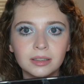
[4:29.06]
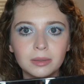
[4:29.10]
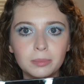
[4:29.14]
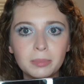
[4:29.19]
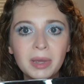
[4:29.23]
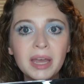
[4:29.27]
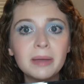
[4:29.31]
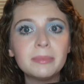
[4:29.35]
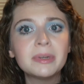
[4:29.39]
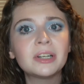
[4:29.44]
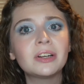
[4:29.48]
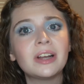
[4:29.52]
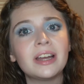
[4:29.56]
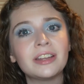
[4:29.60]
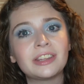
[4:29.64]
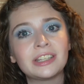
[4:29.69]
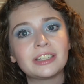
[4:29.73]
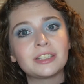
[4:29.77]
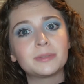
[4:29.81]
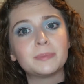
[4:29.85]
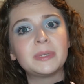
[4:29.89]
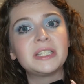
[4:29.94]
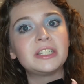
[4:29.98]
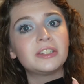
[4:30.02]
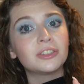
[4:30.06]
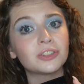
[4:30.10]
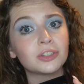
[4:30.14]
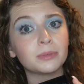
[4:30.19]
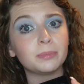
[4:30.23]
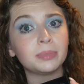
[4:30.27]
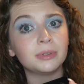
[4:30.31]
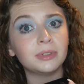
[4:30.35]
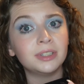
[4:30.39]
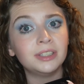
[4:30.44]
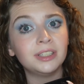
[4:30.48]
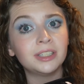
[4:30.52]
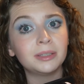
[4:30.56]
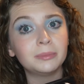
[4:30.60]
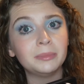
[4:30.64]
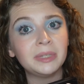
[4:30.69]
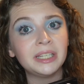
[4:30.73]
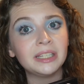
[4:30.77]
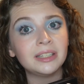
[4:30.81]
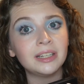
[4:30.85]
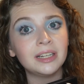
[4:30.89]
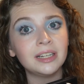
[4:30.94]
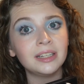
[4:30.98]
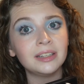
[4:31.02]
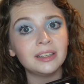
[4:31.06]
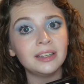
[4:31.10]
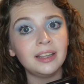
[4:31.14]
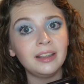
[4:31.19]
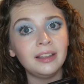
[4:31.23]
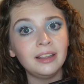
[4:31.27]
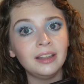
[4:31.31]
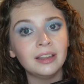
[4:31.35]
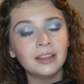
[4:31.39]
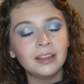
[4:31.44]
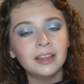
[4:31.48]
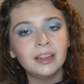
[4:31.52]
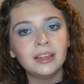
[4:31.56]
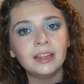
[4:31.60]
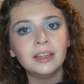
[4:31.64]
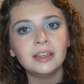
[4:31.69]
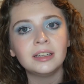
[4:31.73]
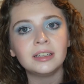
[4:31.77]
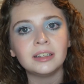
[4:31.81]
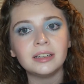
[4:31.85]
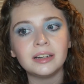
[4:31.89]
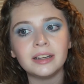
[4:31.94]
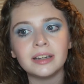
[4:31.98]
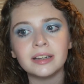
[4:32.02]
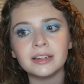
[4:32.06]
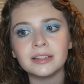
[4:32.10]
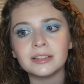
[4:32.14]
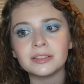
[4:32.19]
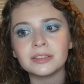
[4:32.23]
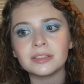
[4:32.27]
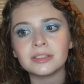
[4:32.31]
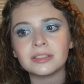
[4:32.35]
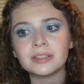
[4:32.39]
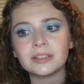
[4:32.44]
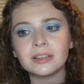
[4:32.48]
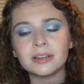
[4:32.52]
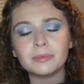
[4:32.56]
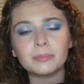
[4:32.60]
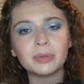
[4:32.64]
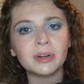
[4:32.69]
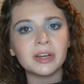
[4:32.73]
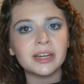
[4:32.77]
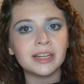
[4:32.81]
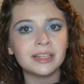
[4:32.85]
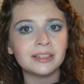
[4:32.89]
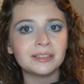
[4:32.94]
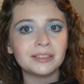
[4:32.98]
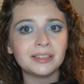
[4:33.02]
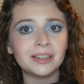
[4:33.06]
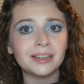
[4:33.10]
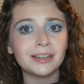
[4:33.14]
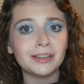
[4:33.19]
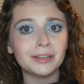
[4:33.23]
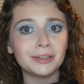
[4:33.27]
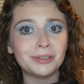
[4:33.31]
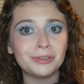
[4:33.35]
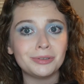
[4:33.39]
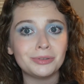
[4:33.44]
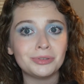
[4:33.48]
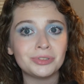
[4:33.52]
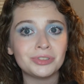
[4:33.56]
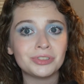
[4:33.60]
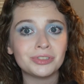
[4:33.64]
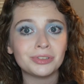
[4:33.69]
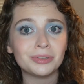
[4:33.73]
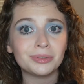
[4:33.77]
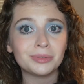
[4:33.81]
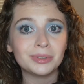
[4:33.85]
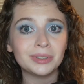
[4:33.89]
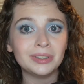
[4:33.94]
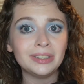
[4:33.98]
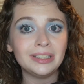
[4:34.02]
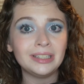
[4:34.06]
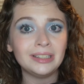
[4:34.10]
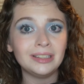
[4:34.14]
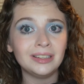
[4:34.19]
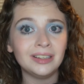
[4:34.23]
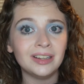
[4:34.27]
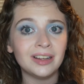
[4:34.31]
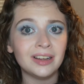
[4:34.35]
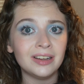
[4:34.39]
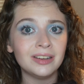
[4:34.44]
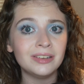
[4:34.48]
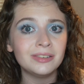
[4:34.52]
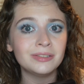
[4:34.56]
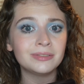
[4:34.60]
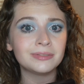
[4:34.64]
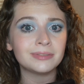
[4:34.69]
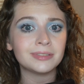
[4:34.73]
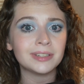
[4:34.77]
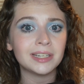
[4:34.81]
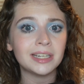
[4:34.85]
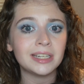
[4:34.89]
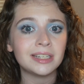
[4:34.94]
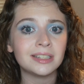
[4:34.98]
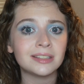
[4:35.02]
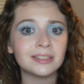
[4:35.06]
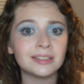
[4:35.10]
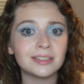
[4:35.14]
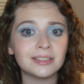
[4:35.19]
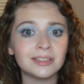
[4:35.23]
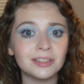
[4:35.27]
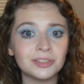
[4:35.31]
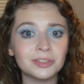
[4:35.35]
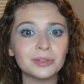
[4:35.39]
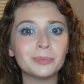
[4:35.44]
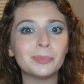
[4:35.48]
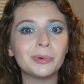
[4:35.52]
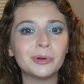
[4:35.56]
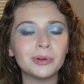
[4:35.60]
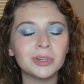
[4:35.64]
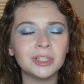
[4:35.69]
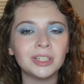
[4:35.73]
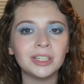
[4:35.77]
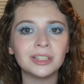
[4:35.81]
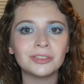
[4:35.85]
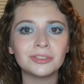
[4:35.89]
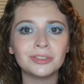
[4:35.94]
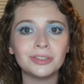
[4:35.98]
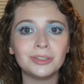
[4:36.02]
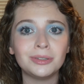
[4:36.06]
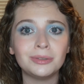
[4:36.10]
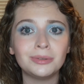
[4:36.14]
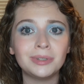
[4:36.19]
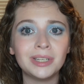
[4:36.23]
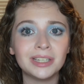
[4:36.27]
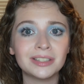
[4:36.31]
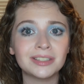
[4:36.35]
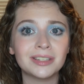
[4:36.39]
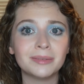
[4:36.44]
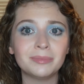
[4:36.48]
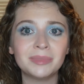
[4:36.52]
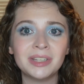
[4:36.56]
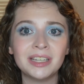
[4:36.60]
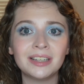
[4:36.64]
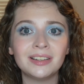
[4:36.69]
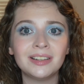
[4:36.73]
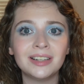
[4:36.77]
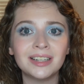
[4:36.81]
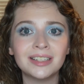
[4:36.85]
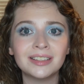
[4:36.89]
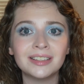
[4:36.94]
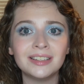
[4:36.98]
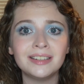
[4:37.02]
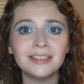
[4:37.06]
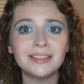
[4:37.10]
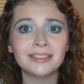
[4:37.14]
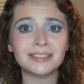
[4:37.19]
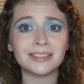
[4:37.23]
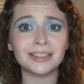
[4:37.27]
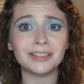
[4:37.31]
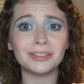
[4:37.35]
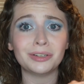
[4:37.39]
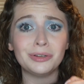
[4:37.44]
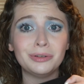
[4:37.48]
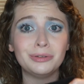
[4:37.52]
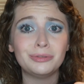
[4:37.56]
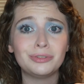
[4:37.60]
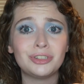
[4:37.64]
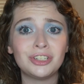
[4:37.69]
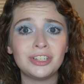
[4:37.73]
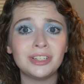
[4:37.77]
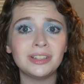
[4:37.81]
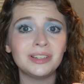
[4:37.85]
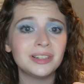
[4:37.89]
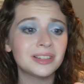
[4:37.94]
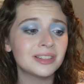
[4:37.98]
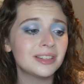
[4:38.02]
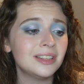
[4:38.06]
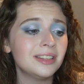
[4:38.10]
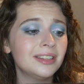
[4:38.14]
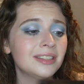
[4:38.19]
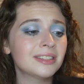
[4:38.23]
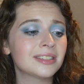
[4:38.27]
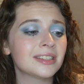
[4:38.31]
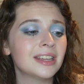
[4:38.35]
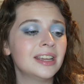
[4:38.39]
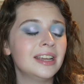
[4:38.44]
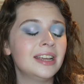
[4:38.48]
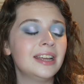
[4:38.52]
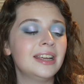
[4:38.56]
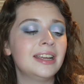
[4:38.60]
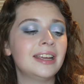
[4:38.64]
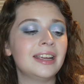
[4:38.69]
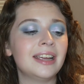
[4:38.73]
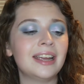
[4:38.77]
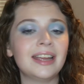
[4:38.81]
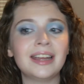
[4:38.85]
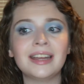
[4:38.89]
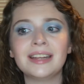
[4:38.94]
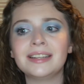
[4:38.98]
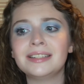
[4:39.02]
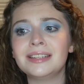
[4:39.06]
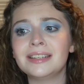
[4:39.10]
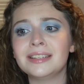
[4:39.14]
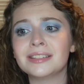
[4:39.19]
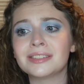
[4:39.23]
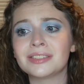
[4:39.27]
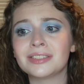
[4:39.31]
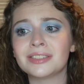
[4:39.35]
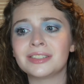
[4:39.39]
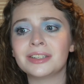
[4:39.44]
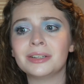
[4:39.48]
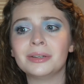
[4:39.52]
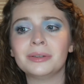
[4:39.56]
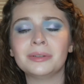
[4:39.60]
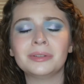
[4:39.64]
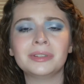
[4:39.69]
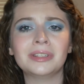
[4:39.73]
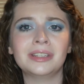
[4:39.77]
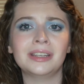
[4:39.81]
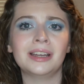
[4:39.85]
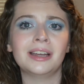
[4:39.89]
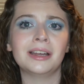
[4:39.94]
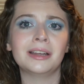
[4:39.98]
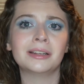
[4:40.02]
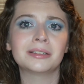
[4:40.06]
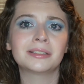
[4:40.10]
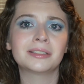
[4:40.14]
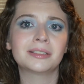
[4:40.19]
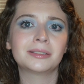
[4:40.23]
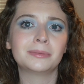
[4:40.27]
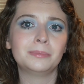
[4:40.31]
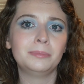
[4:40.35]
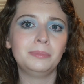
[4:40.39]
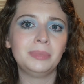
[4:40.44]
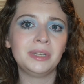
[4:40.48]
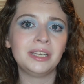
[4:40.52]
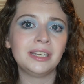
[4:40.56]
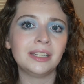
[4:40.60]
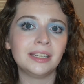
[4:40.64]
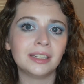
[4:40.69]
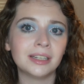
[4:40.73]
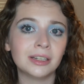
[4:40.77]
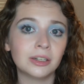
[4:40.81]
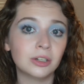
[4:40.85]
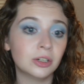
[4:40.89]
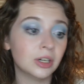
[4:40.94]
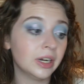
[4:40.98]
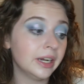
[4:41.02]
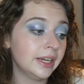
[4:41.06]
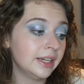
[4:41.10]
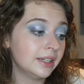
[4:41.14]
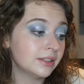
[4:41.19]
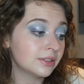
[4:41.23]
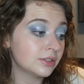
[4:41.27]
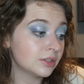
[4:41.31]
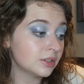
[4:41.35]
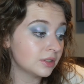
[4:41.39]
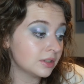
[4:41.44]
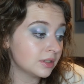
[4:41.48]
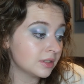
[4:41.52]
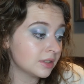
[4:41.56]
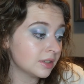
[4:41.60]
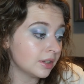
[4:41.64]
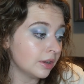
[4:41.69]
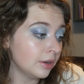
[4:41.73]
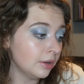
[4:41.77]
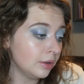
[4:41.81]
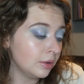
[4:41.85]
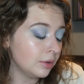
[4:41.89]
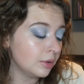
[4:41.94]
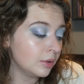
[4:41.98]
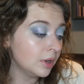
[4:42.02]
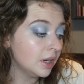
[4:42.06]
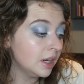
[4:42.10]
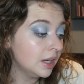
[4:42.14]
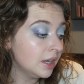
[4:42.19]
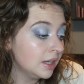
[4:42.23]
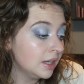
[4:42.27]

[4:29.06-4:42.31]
Pat McGrath has been disappointing me lately. As a brand I used to really love, it's disappointing to get something like this, an OG like this, and it's still not be great. So